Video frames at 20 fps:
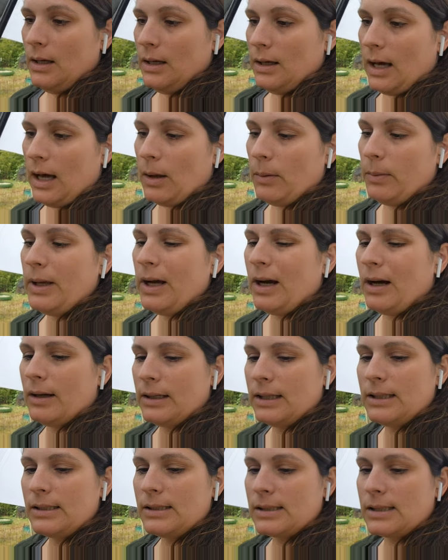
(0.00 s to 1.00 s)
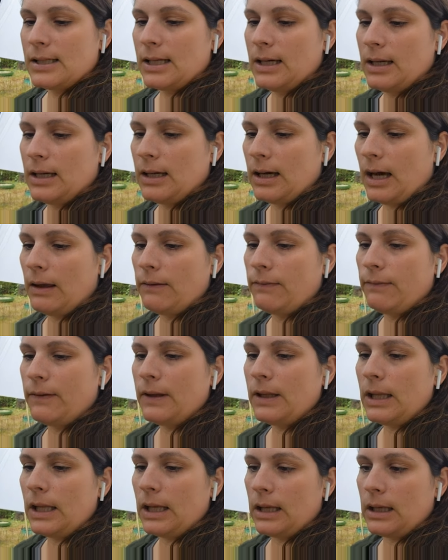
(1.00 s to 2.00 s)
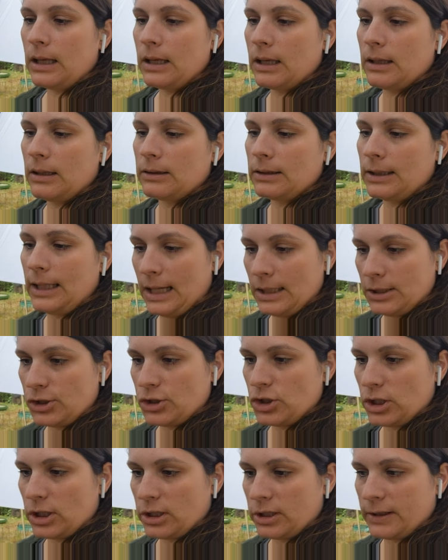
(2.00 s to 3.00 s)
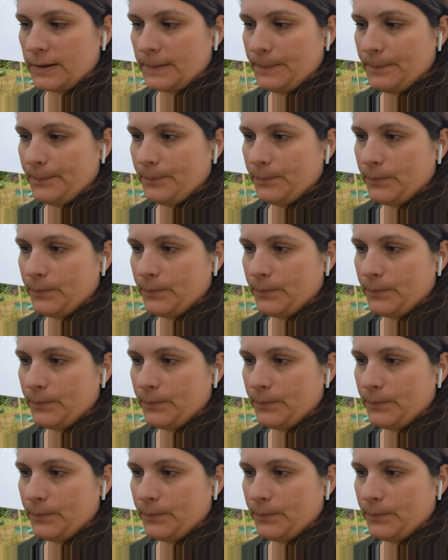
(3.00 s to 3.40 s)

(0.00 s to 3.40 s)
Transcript: I'll be honest, I feel like last year,